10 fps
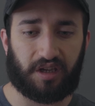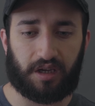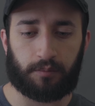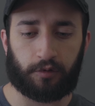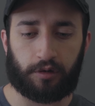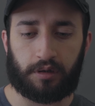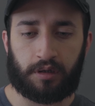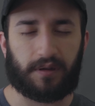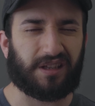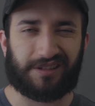camera
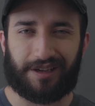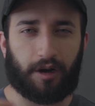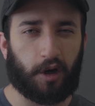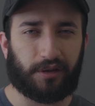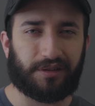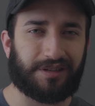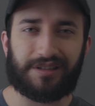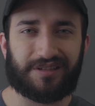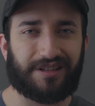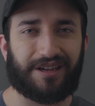fit all the
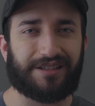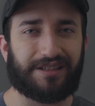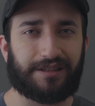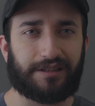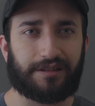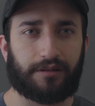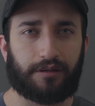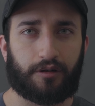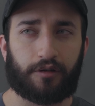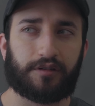needs that I needed,
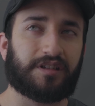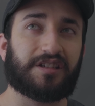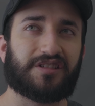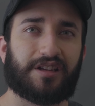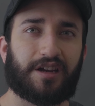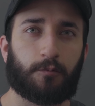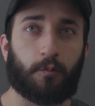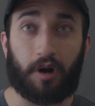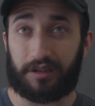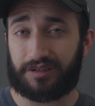all the needs that I
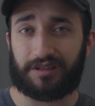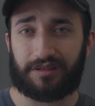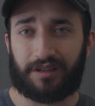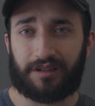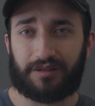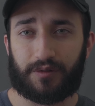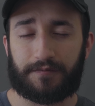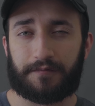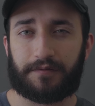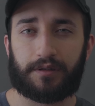wanted to
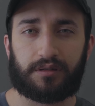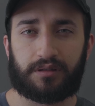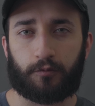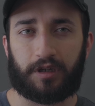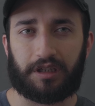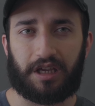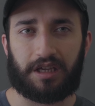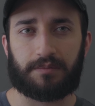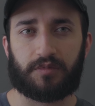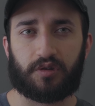fulfill when it
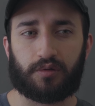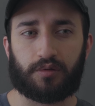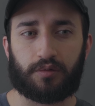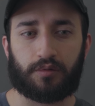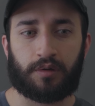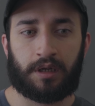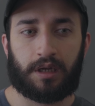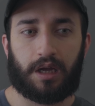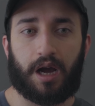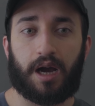came to
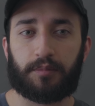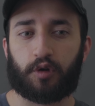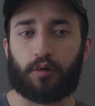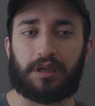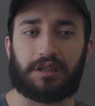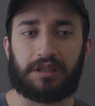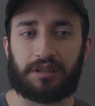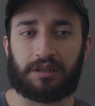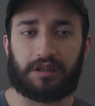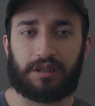
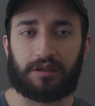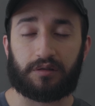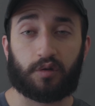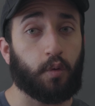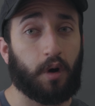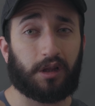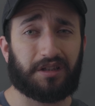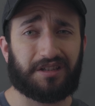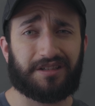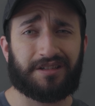upgrading in
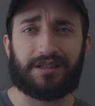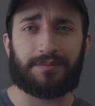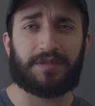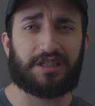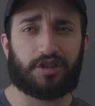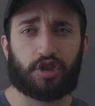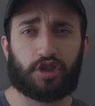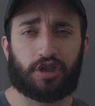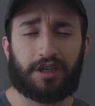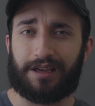quality,
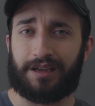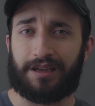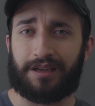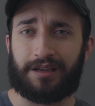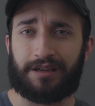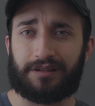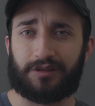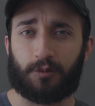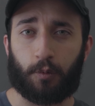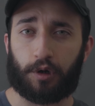image,
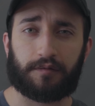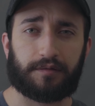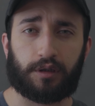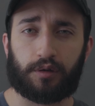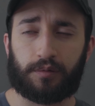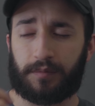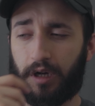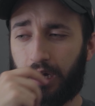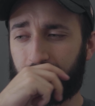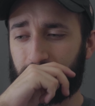and workflow,
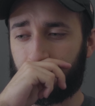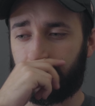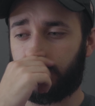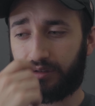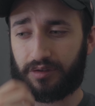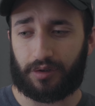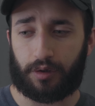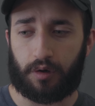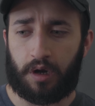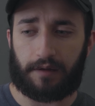honestly.
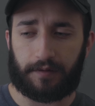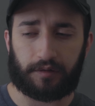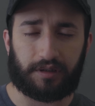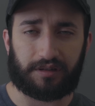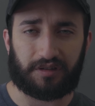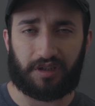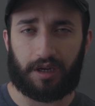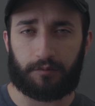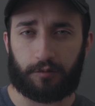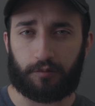So I felt that this
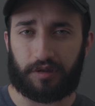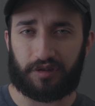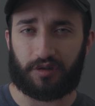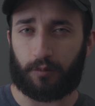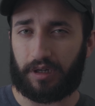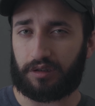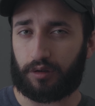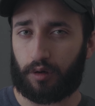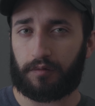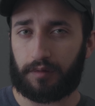camera was the way to
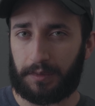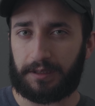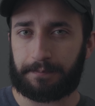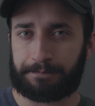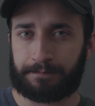go for me.